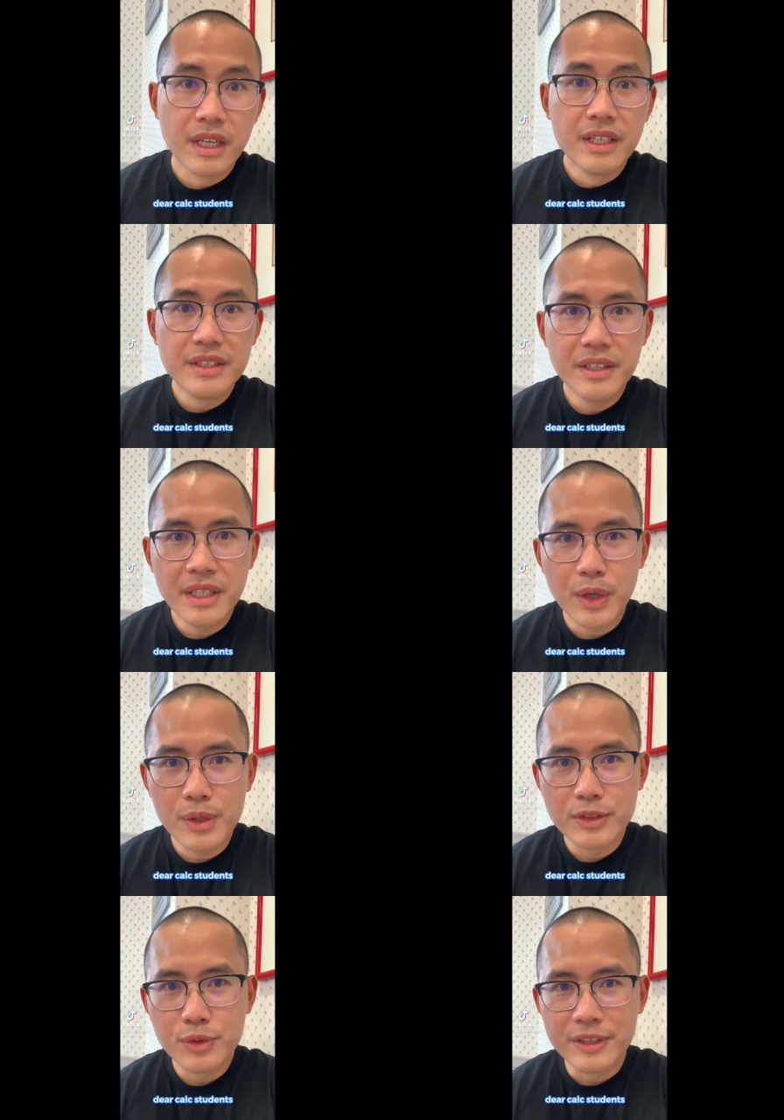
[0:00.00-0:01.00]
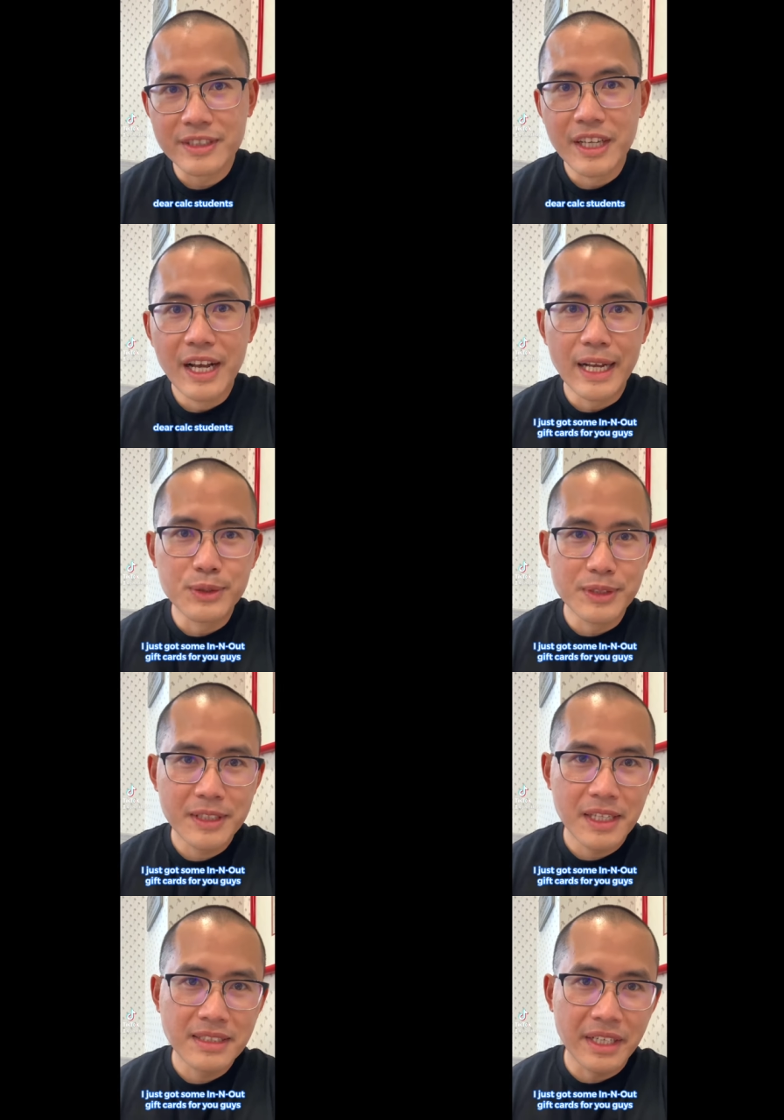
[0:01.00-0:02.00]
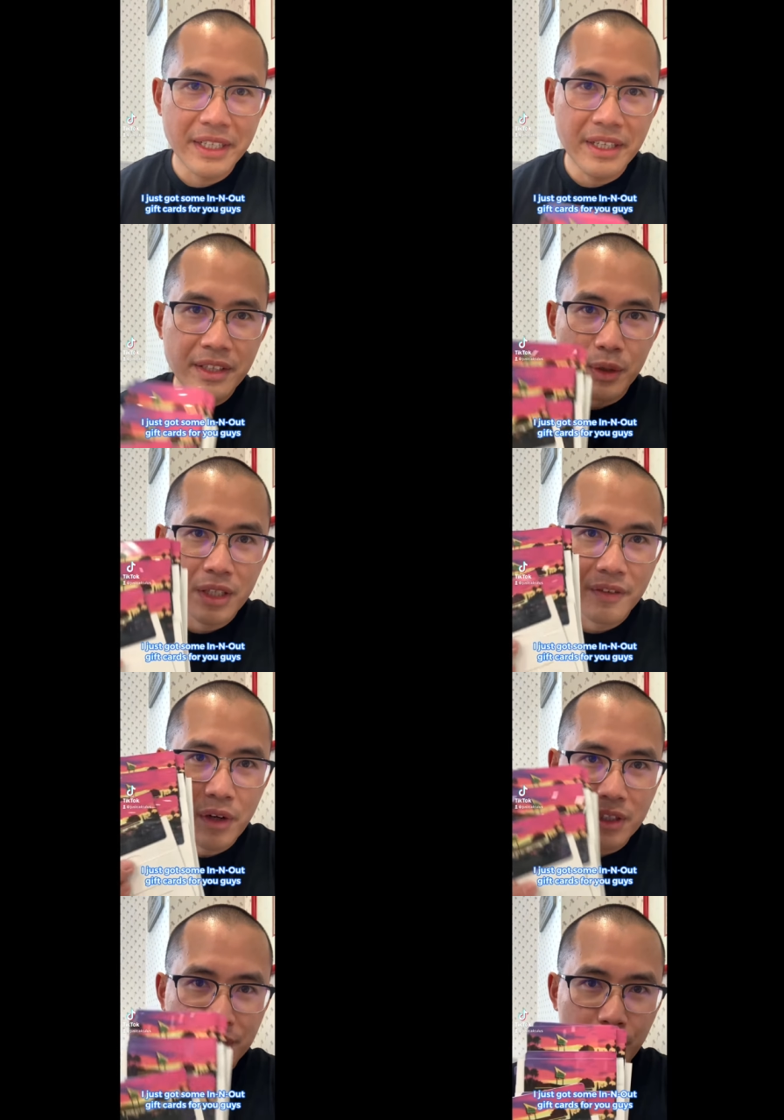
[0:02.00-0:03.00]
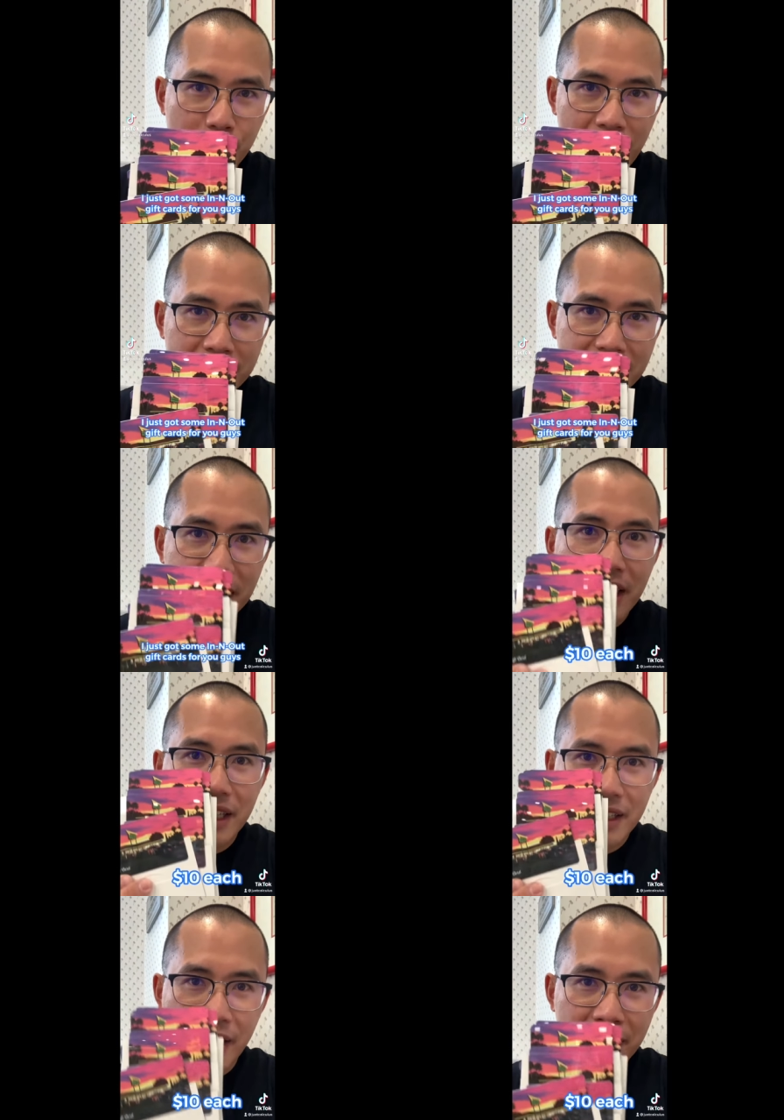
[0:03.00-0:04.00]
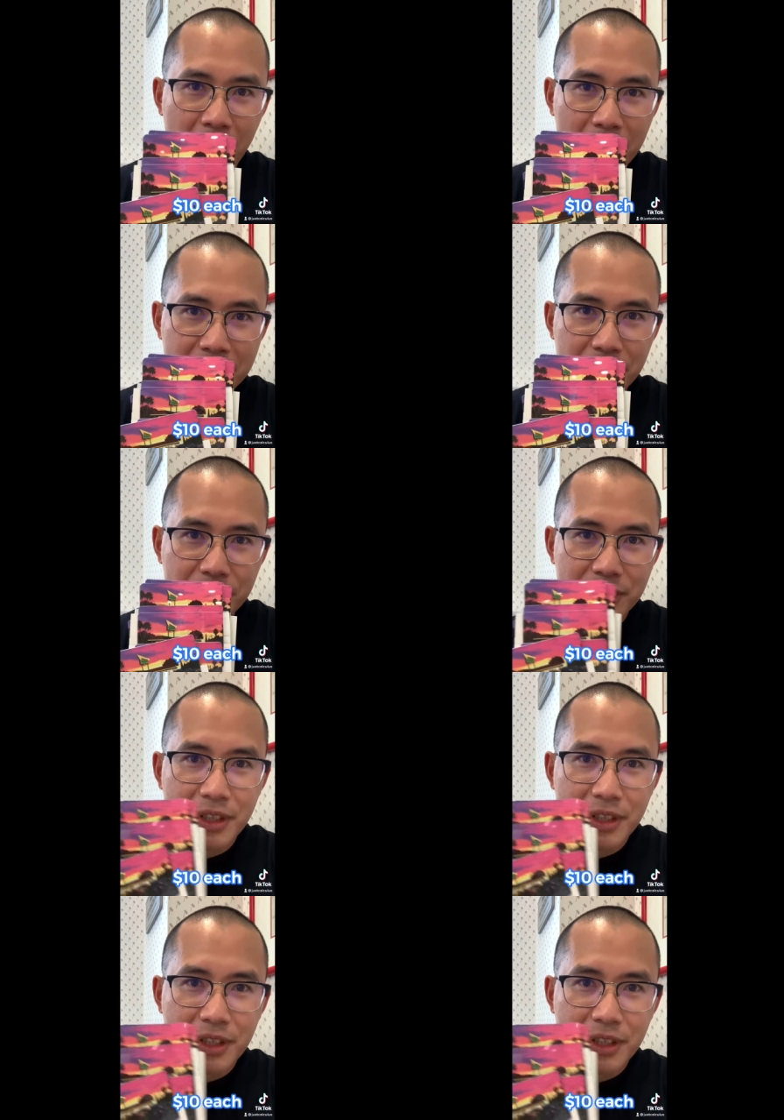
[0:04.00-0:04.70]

Dear Calgary students, I just got some In-N-Out gift cards for you guys, $10 each.